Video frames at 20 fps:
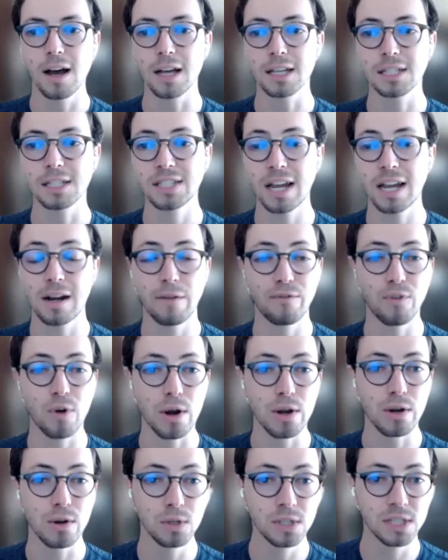Sign up for our
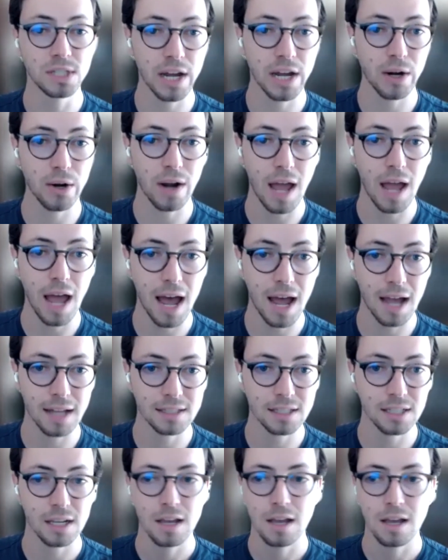newsletter at
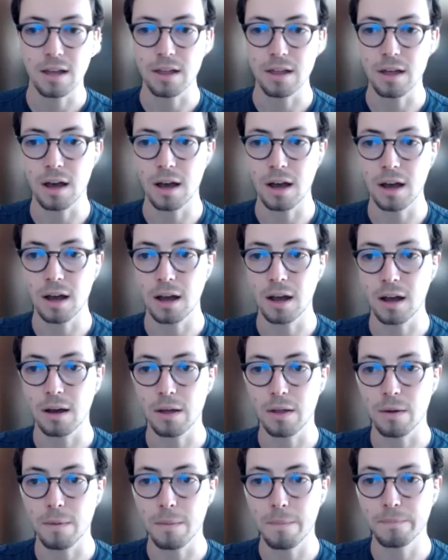
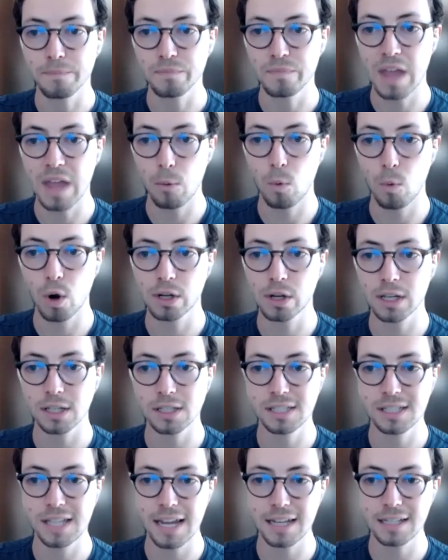
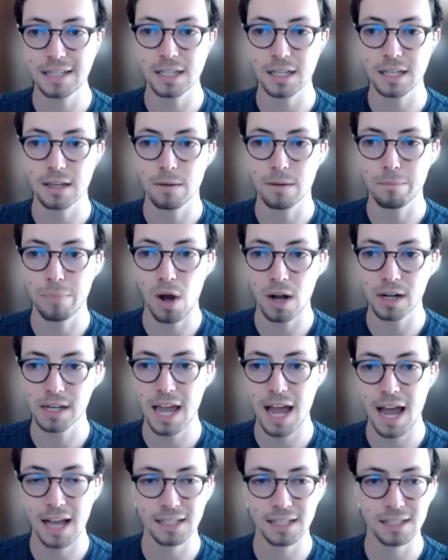
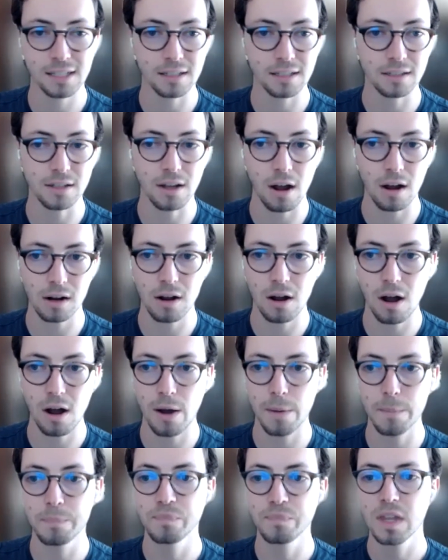
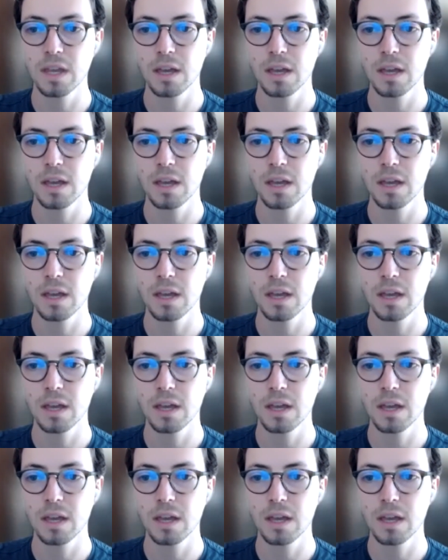networkstatepodcast.com